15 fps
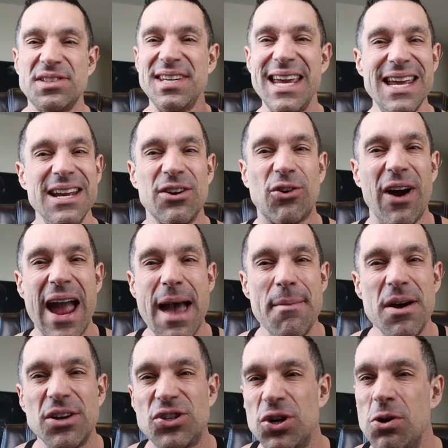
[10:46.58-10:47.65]
seeing
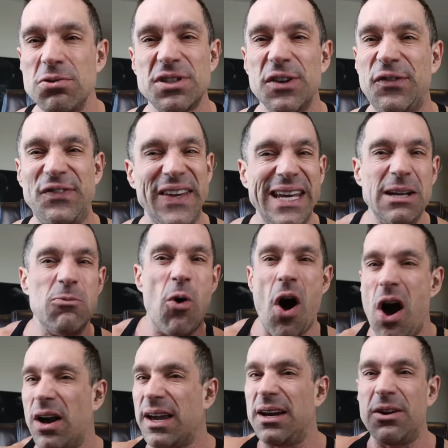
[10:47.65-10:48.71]
Grandma Josephine
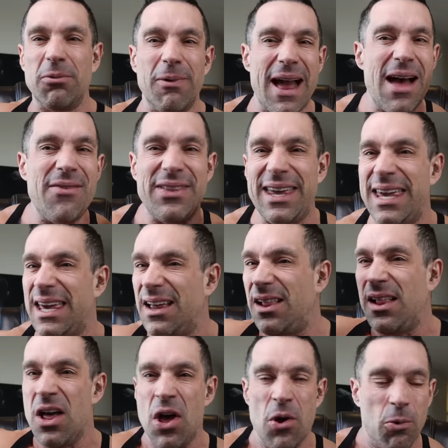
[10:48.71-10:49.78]
walking around the
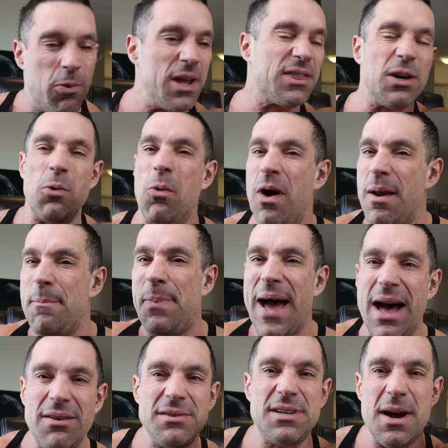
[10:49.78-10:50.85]
hill with a one
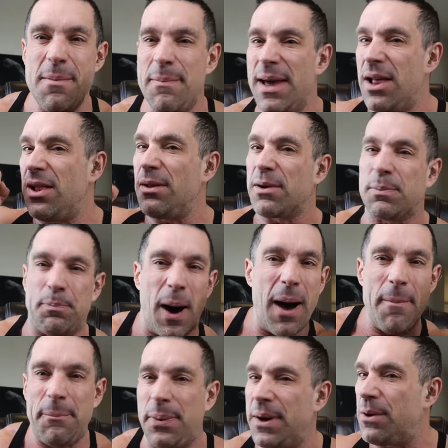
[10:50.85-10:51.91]
pound dumbbell
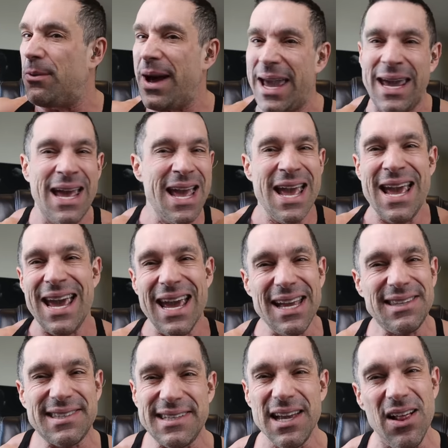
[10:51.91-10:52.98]
pumping away.
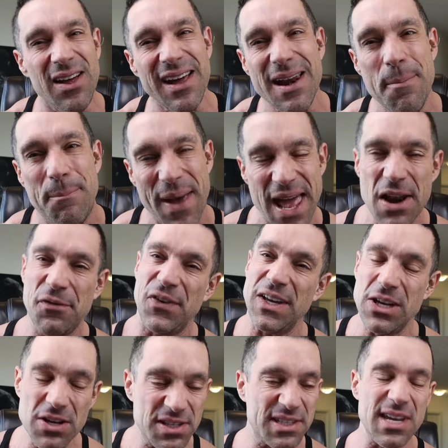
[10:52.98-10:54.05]
It's still gonna benefit
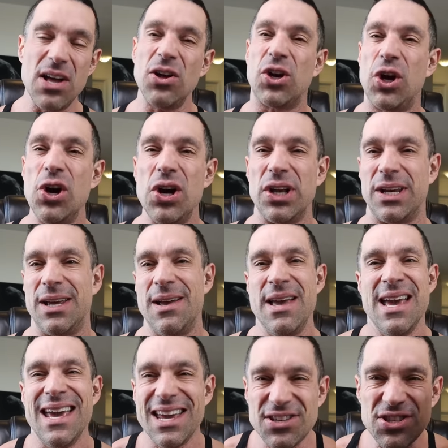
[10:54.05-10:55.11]
you, it's still good.
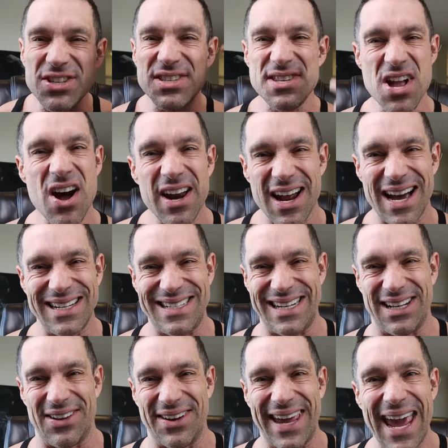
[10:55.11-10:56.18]
It's just not
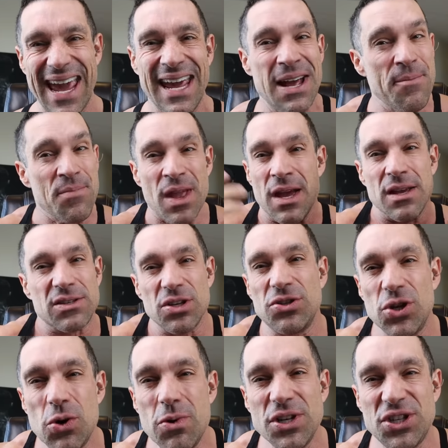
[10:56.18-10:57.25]
ideal, okay? So
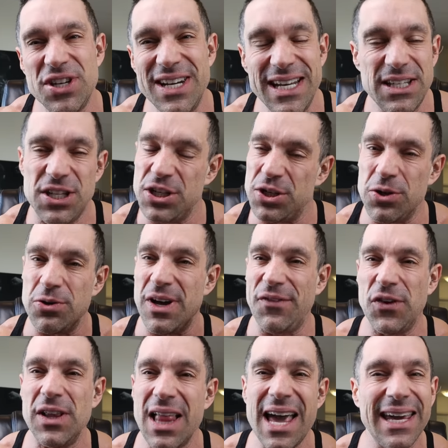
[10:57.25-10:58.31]
do what you need to do.
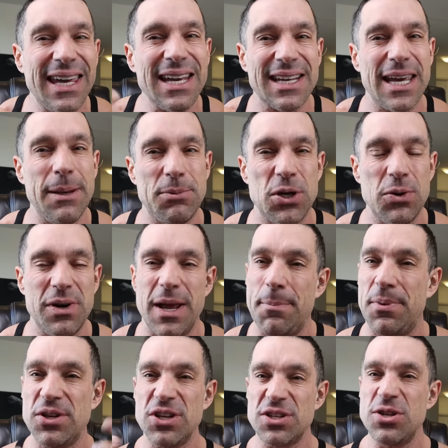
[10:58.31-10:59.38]
If you like it, keep doing
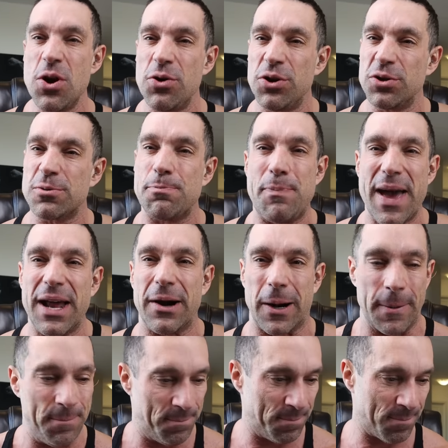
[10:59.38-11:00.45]
it, but just know there's
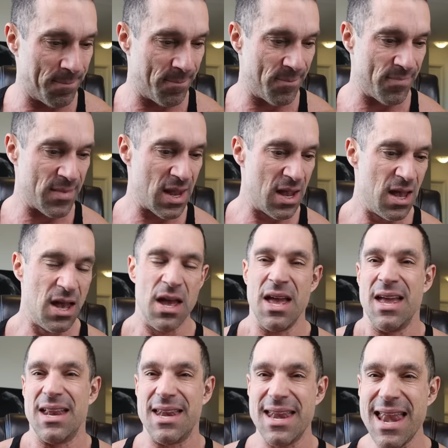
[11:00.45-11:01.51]
better.
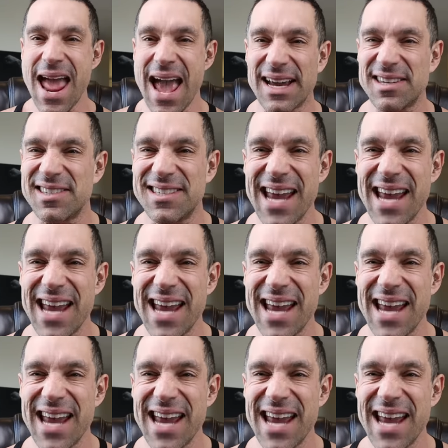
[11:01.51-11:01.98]
Next,